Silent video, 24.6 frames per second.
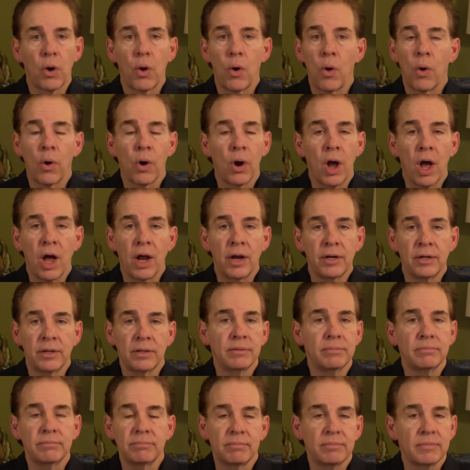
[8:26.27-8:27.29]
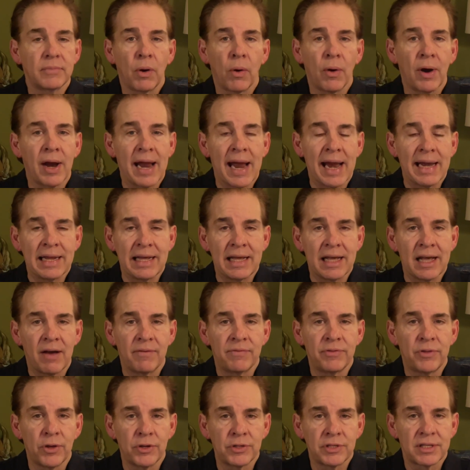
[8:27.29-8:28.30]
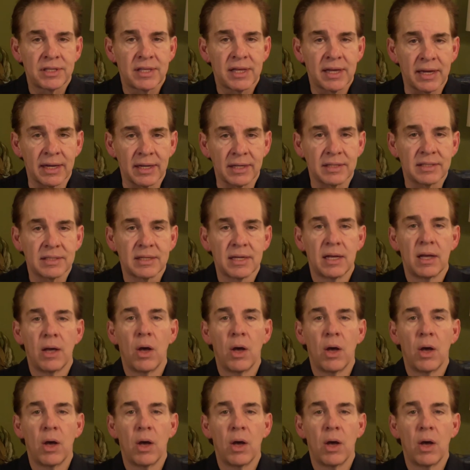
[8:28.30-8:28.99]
or any of those things.